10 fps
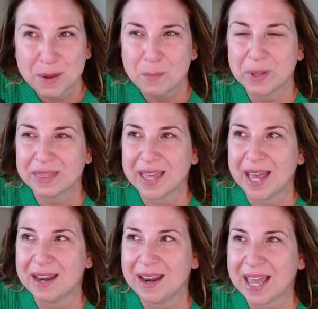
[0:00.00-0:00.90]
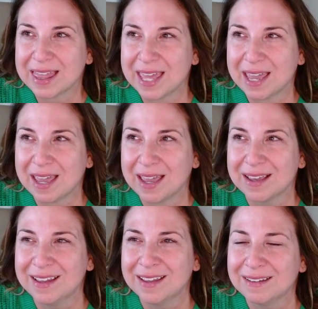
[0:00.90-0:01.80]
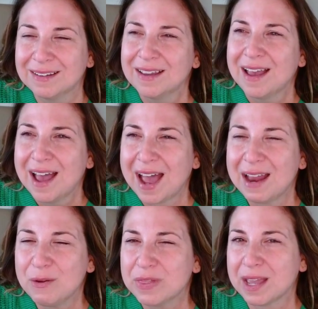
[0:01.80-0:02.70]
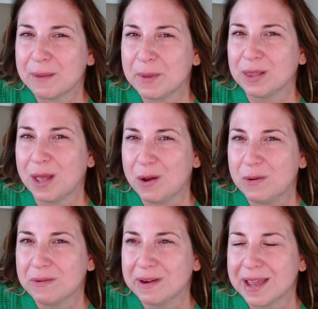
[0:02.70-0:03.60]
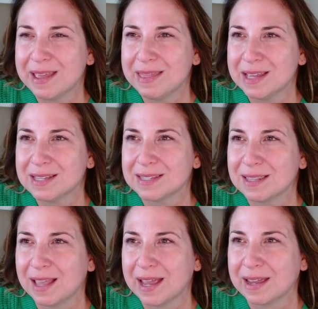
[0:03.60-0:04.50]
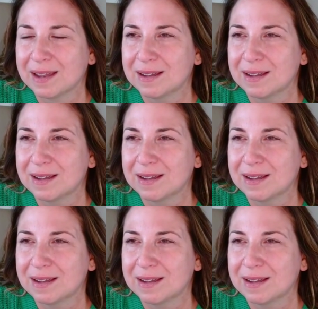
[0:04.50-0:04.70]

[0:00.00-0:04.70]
But that I think I don't think I'm alone in this like